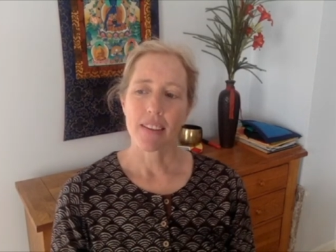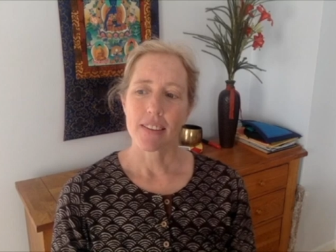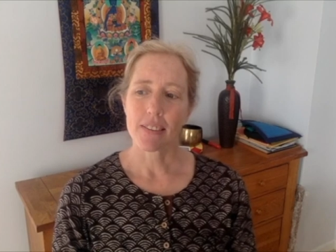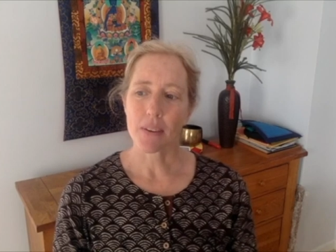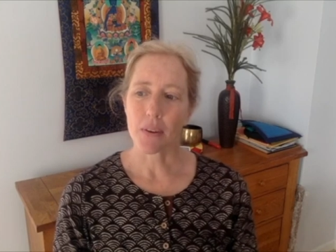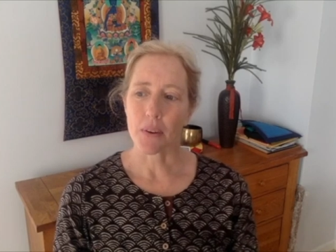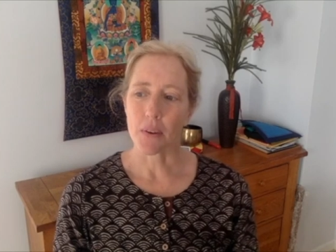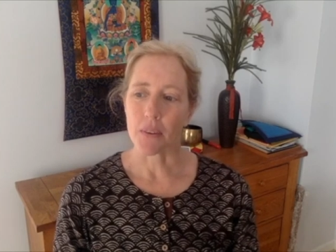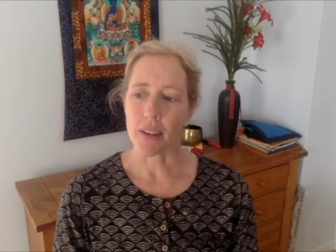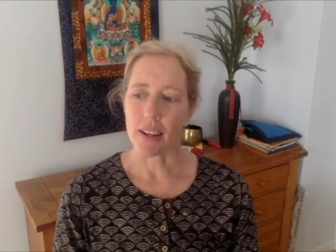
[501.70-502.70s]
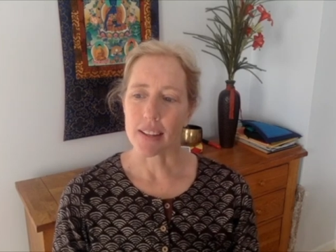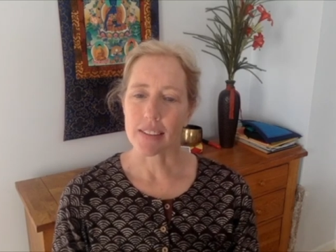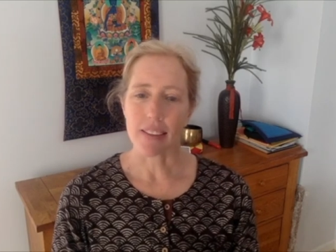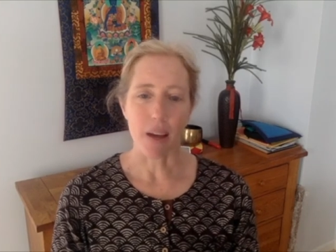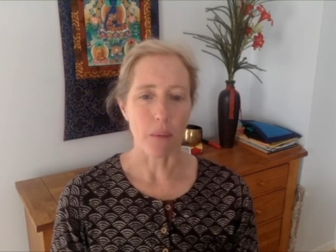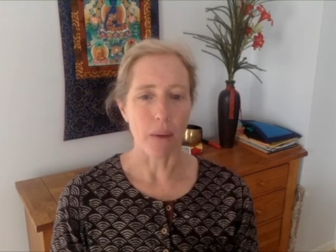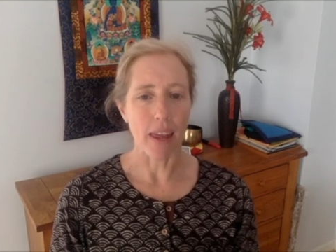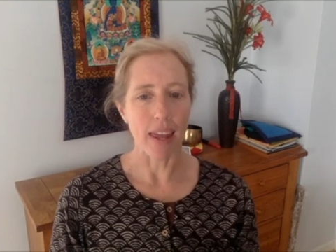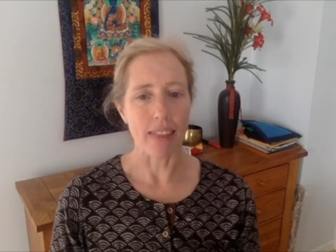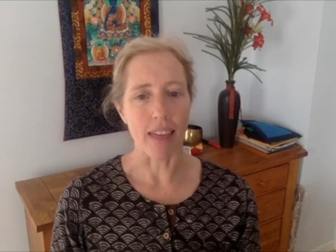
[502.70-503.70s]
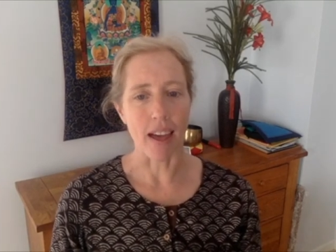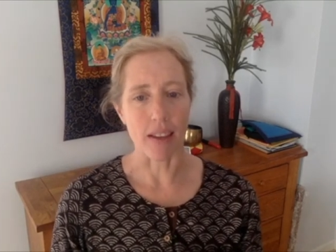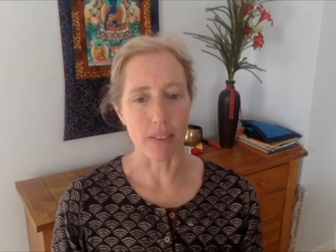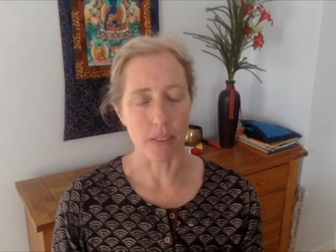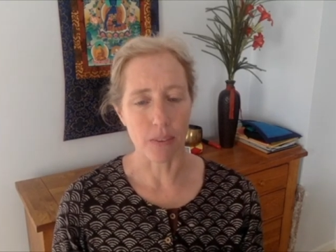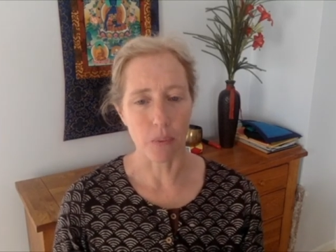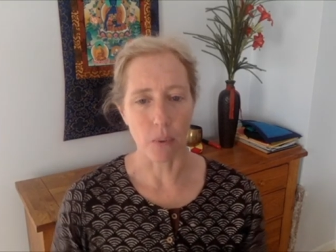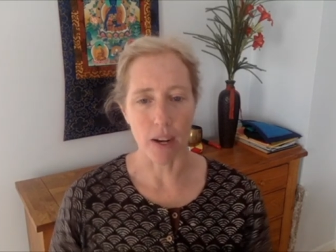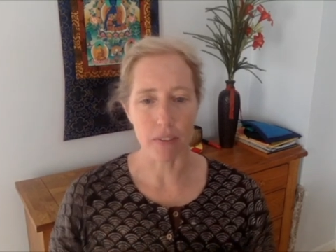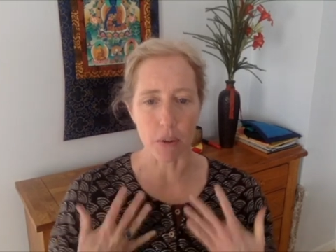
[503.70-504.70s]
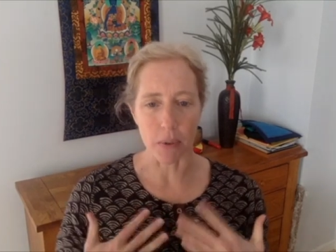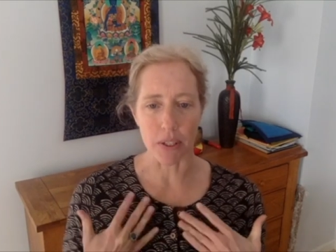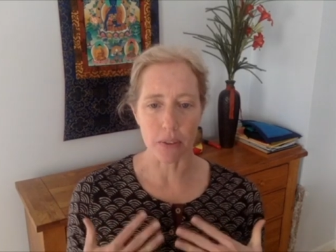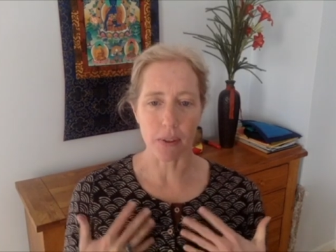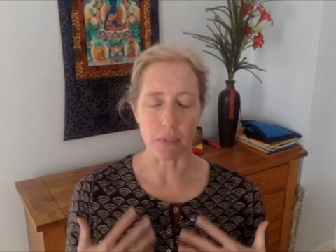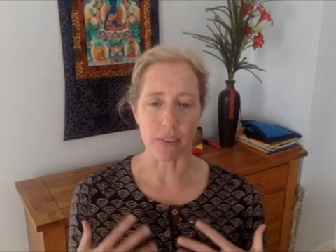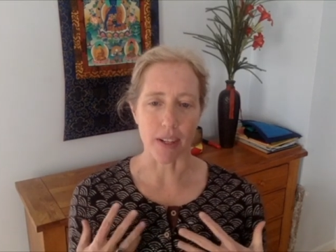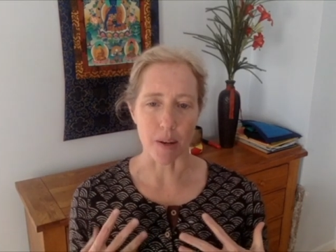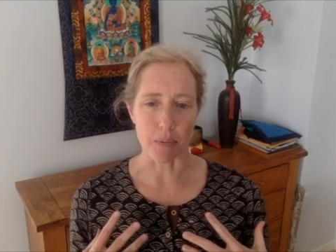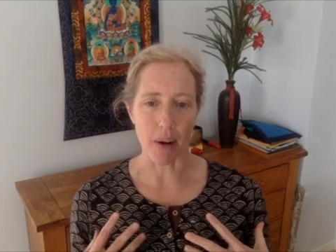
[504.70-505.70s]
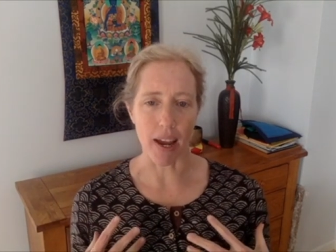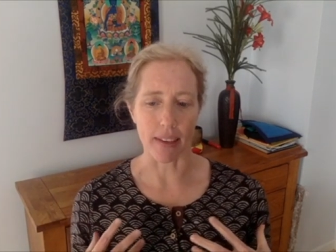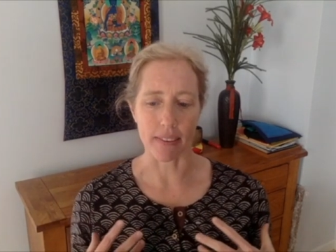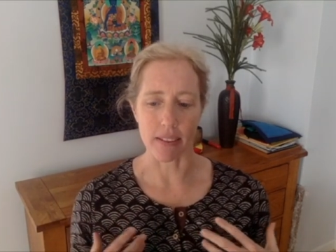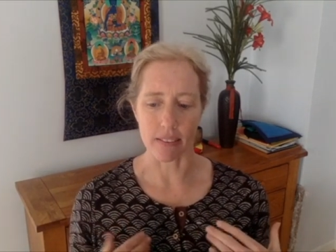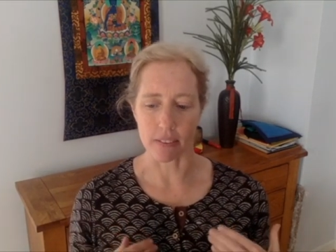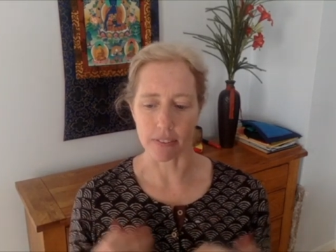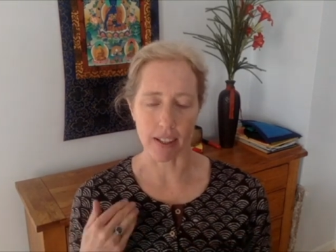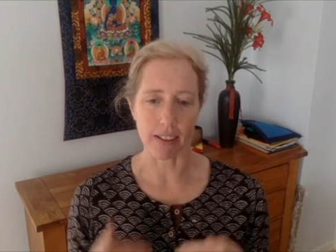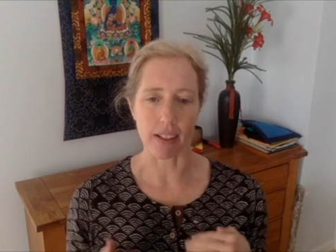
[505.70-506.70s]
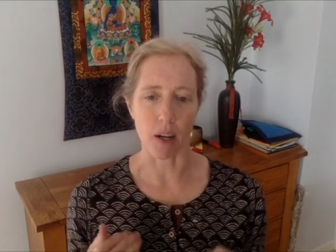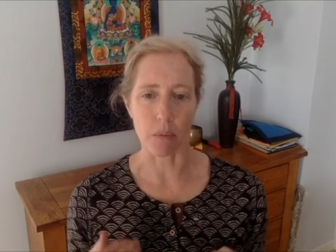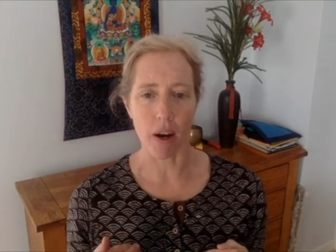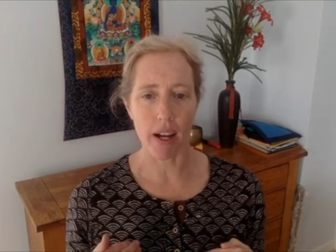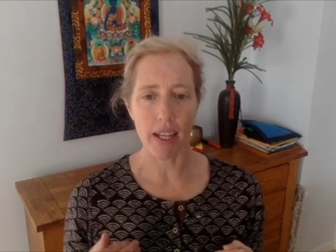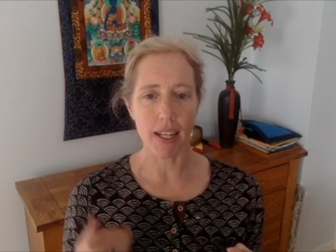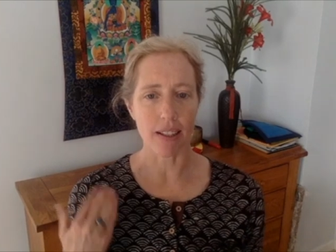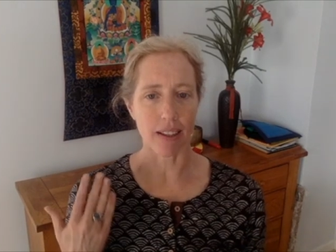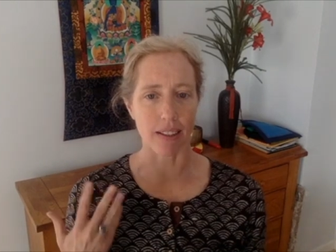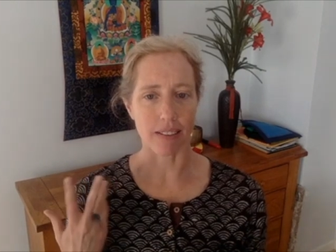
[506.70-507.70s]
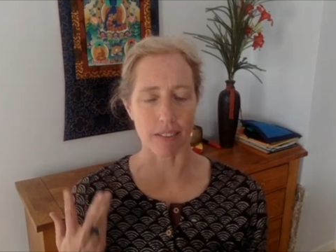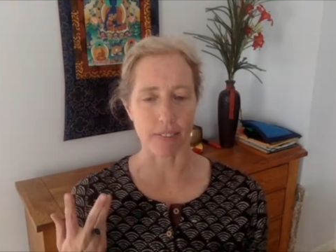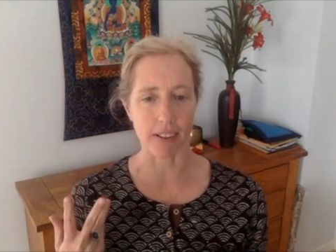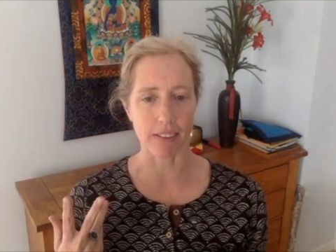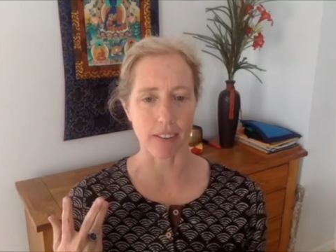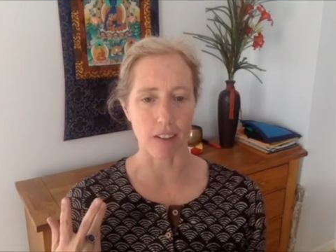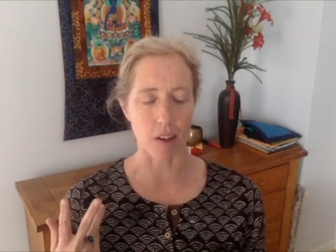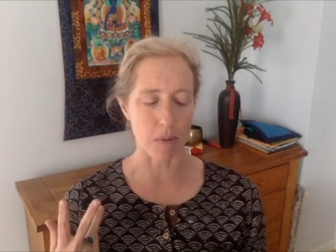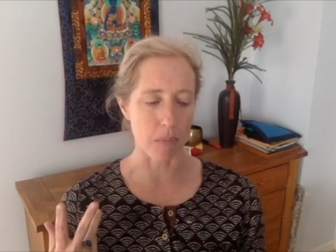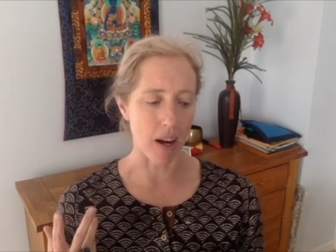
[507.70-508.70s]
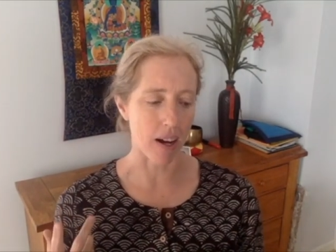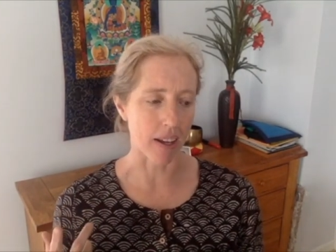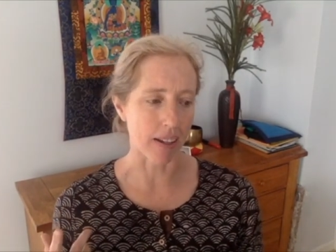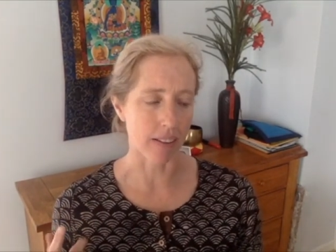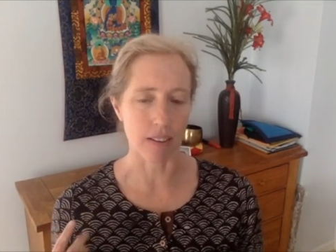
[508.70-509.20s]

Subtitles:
So it's that way that whatever we're doing with our breath is affecting our body and it's affecting our mind.